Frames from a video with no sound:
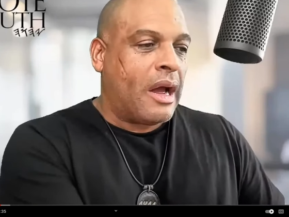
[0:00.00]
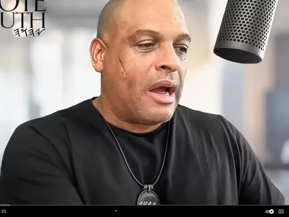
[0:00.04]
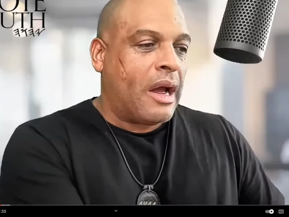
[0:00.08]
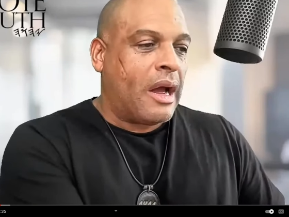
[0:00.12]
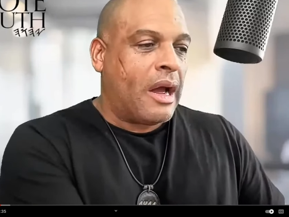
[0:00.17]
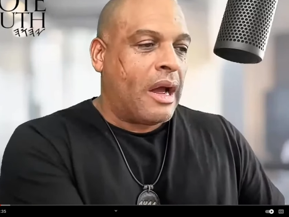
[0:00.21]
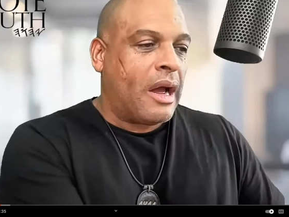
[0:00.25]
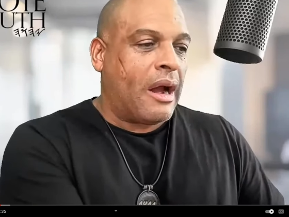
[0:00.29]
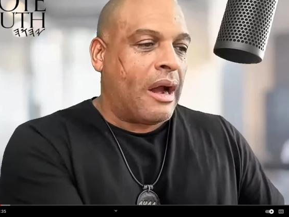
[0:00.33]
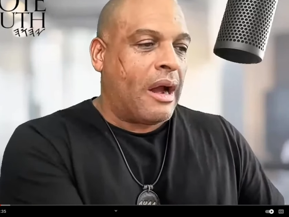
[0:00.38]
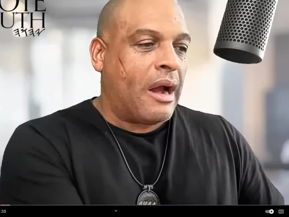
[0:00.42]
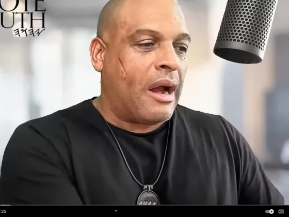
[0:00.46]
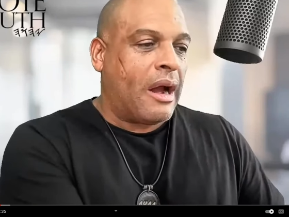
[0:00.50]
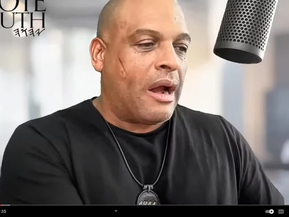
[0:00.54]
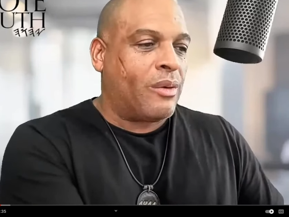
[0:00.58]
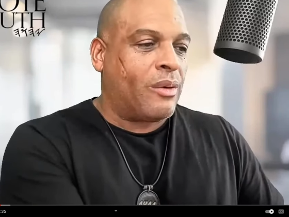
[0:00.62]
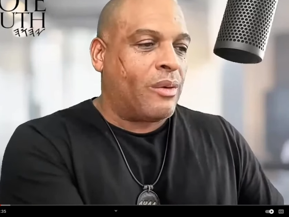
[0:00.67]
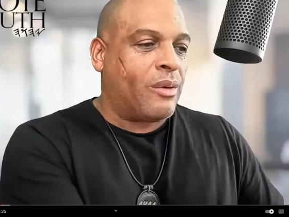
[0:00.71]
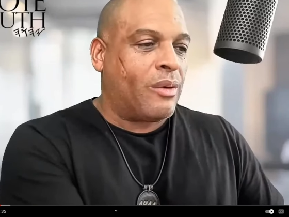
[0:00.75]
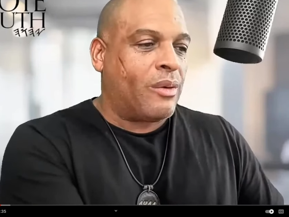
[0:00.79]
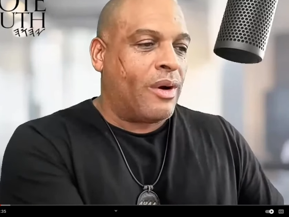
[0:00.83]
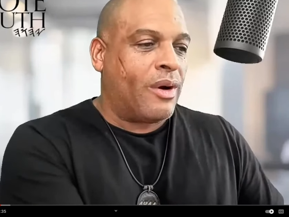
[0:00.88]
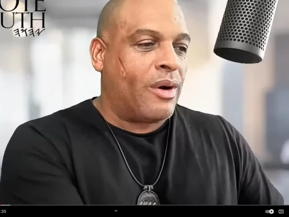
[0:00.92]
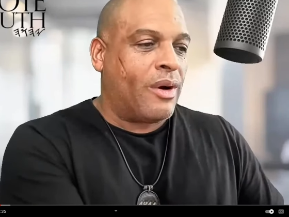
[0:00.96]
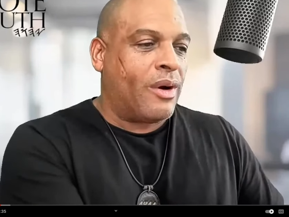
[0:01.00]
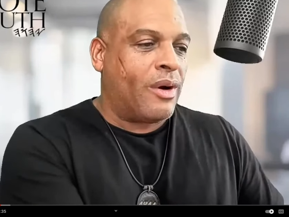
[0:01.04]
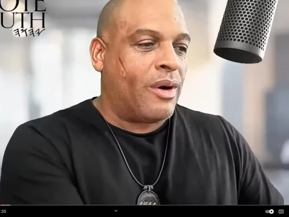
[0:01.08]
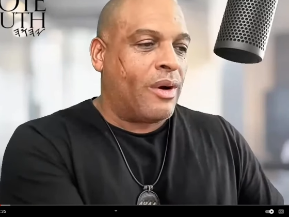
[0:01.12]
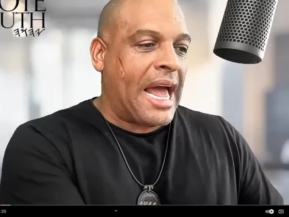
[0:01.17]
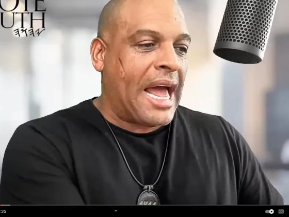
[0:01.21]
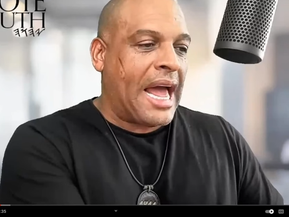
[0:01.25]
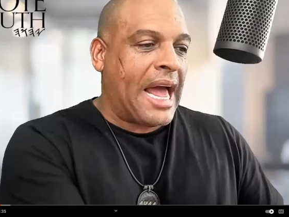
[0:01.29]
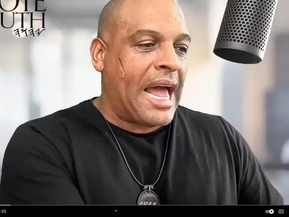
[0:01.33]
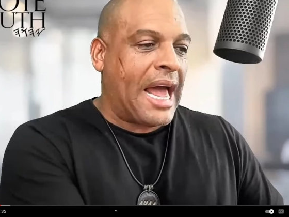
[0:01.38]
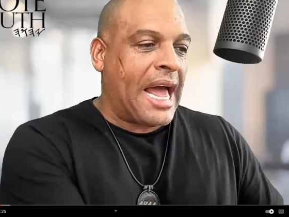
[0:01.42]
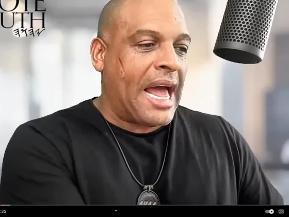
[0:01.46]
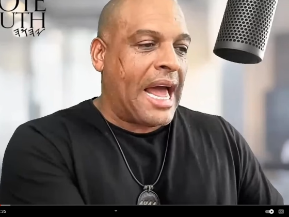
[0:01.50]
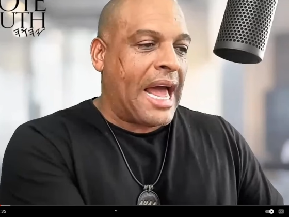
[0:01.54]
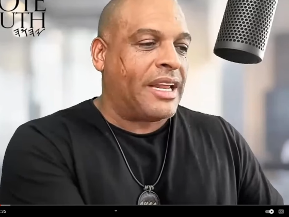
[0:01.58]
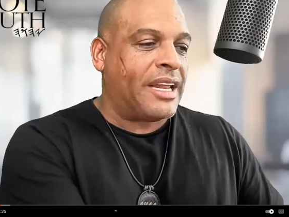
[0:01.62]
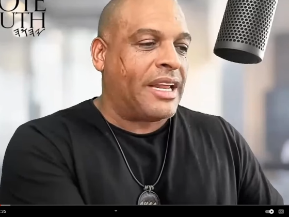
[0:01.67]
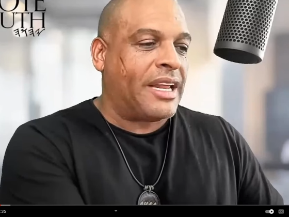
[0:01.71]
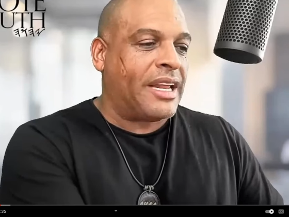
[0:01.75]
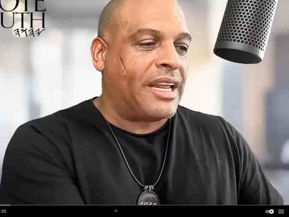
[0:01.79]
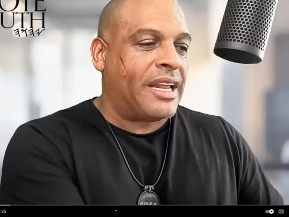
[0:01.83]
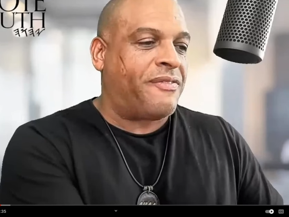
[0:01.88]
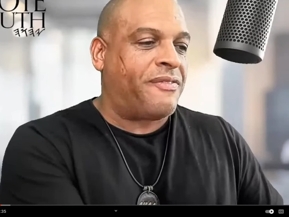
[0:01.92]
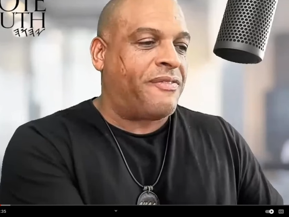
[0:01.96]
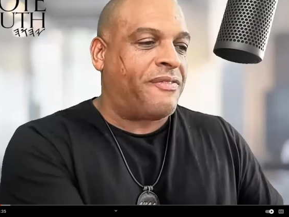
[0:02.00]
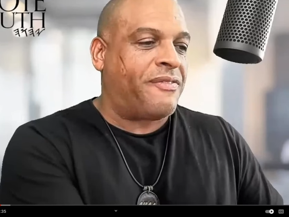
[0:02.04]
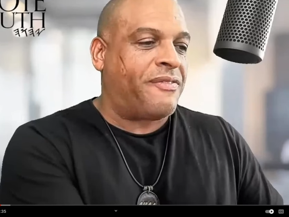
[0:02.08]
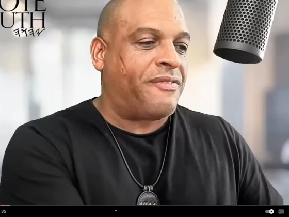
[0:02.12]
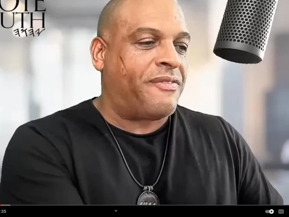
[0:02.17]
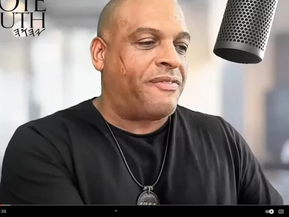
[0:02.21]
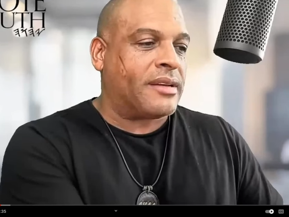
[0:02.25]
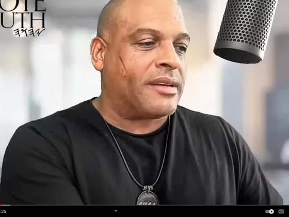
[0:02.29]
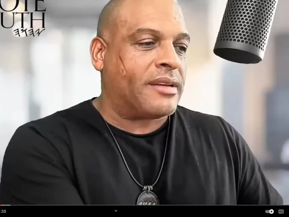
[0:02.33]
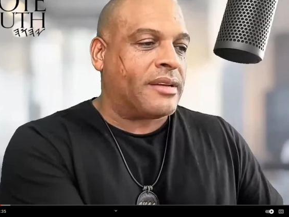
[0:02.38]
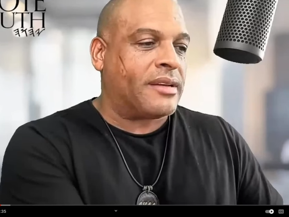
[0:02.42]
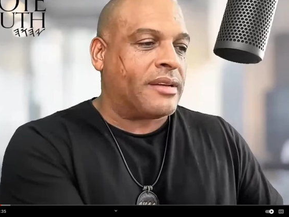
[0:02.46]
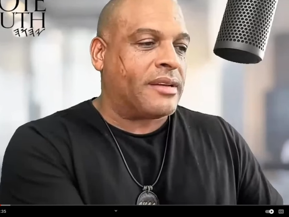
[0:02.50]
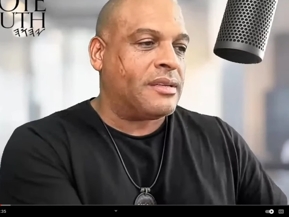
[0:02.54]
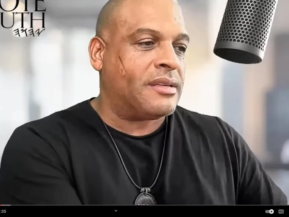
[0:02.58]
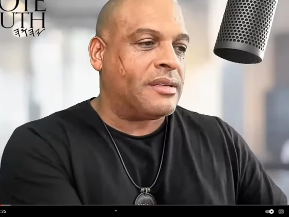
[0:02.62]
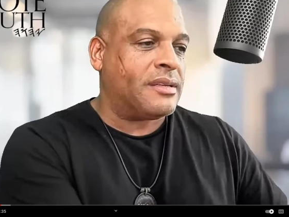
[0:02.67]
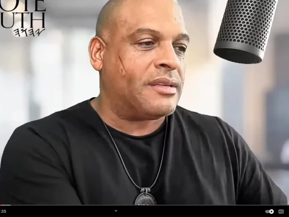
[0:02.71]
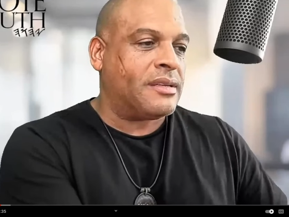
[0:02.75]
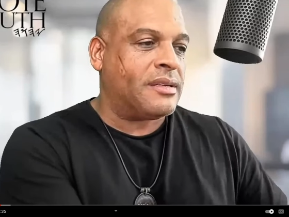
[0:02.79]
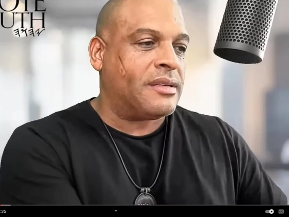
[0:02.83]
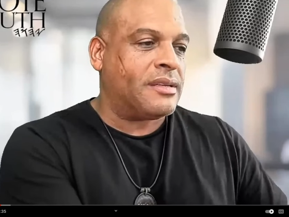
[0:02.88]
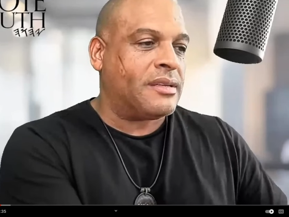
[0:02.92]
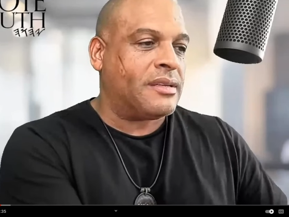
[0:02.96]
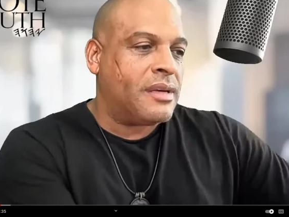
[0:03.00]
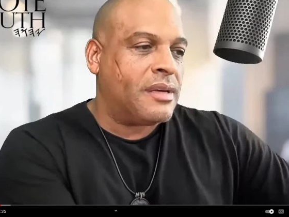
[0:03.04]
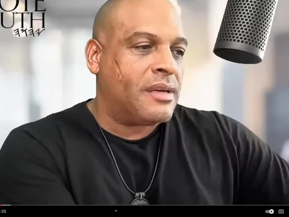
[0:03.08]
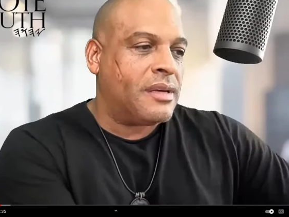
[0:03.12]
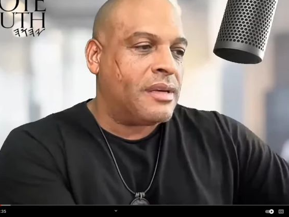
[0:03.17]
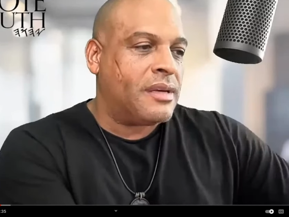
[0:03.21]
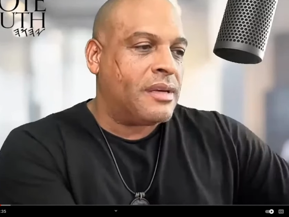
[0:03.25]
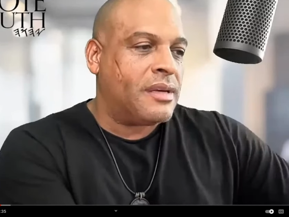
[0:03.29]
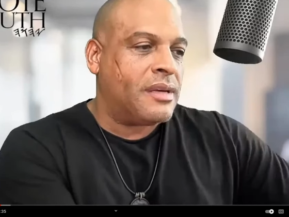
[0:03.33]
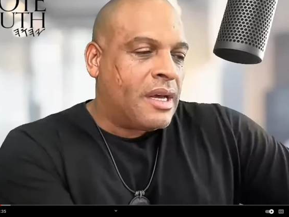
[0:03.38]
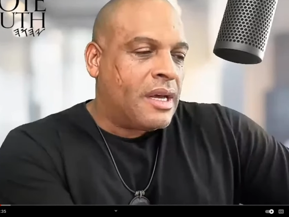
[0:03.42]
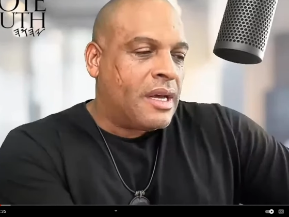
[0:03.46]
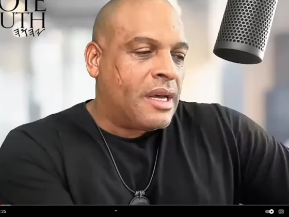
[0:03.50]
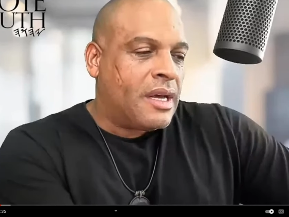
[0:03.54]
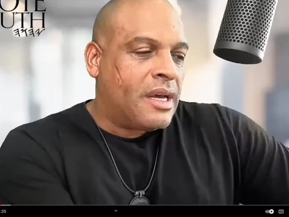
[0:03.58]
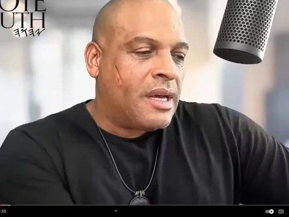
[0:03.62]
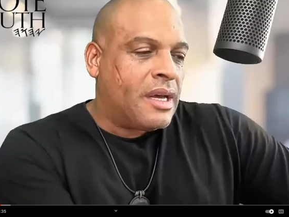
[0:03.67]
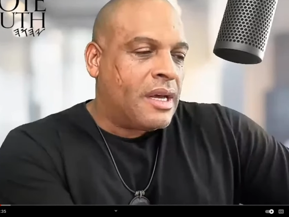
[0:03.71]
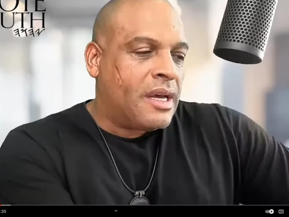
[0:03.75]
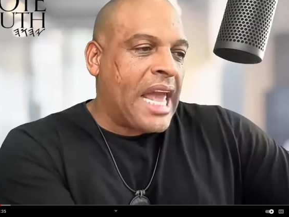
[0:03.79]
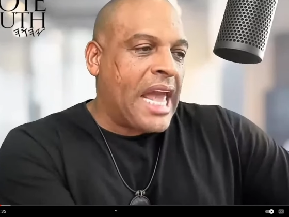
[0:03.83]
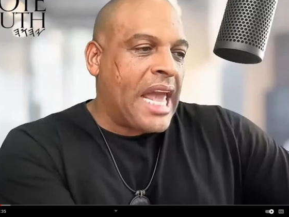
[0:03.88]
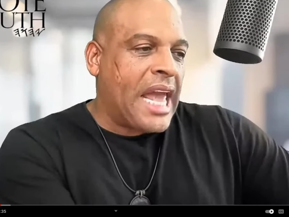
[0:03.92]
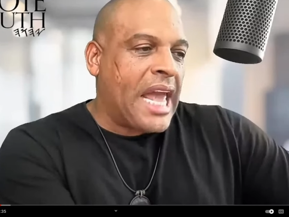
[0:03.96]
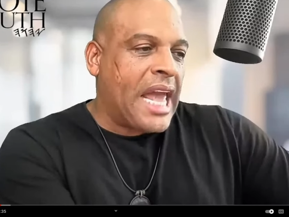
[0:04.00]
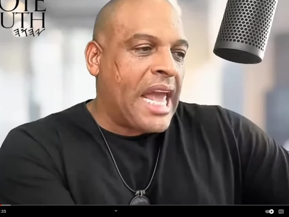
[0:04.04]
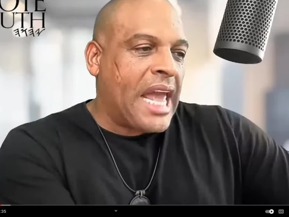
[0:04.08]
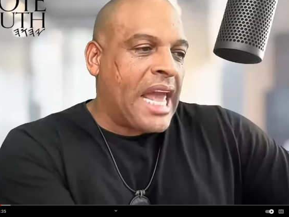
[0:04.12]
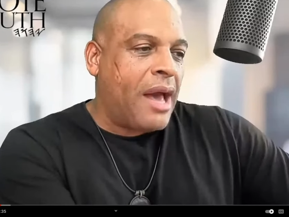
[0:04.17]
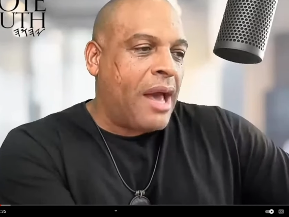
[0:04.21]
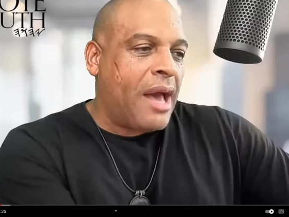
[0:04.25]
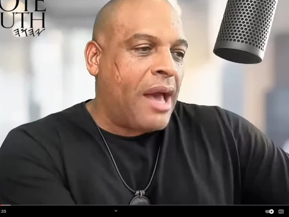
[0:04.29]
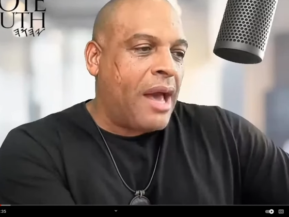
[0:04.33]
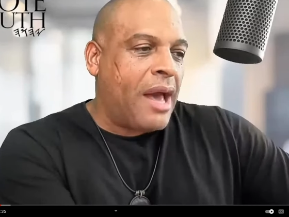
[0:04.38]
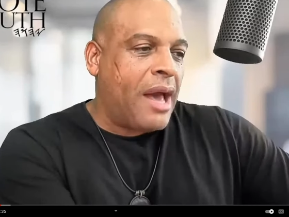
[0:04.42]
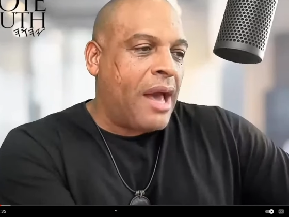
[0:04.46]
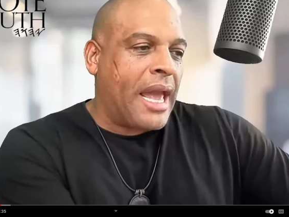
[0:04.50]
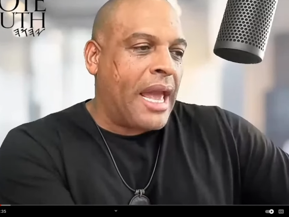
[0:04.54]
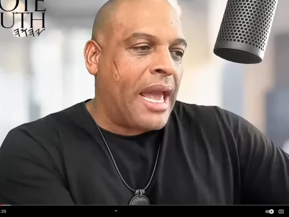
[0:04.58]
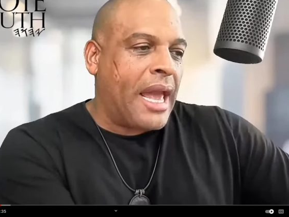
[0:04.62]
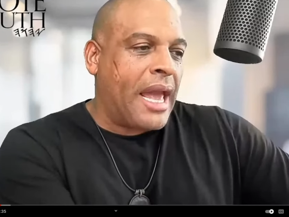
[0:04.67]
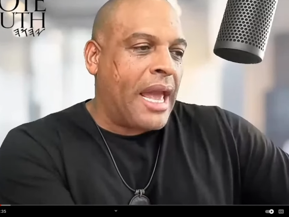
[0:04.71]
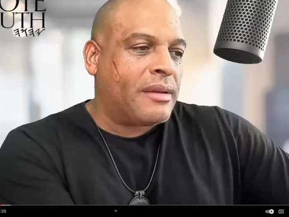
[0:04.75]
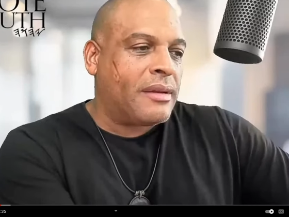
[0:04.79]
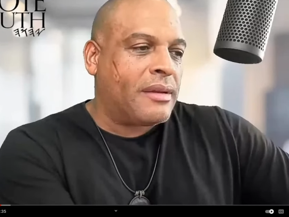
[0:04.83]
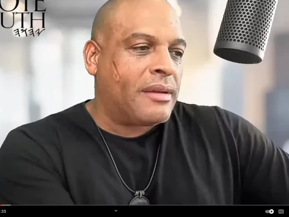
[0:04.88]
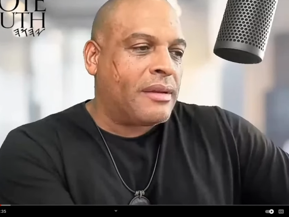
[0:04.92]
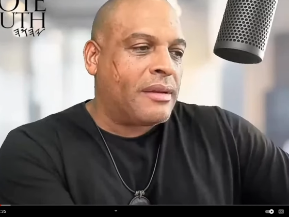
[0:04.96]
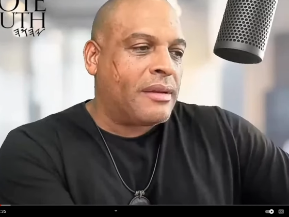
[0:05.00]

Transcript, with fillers: right. We're going live and in effect. Yeah, man.